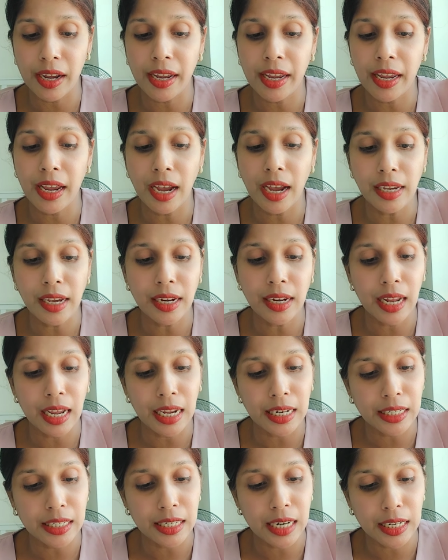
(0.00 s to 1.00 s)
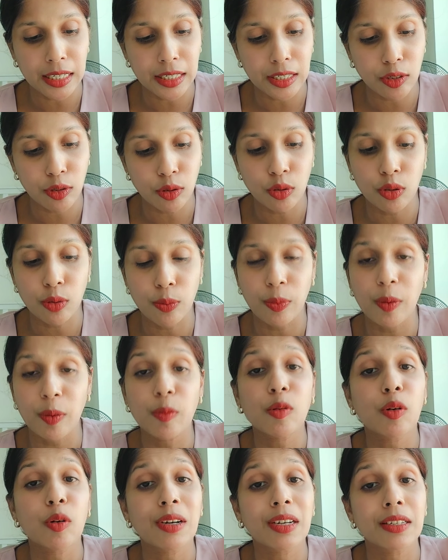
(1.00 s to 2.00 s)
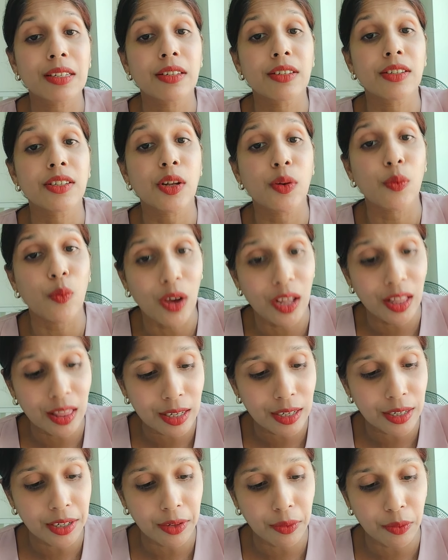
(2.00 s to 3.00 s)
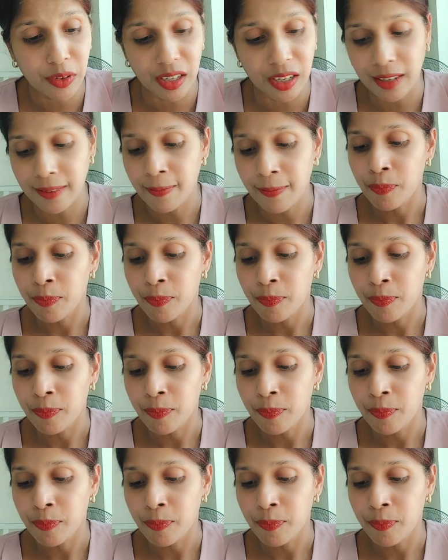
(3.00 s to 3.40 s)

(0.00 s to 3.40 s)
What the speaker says: AIR 1992 Supreme Court Decision 131,